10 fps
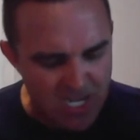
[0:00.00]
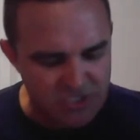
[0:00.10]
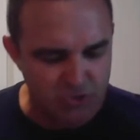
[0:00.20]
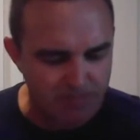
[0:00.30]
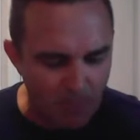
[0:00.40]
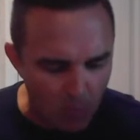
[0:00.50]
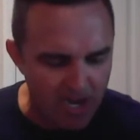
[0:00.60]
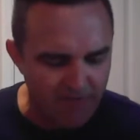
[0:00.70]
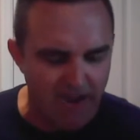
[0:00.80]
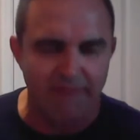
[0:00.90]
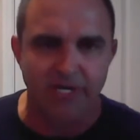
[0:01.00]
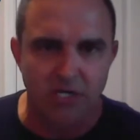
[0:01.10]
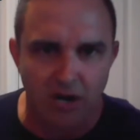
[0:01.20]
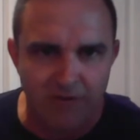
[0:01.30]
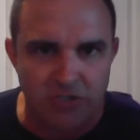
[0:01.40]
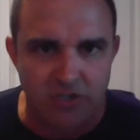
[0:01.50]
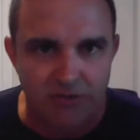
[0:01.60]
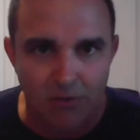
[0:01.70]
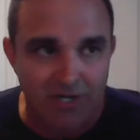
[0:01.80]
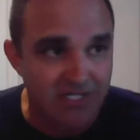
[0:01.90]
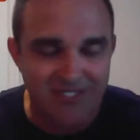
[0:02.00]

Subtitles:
strip away of every governor's authority,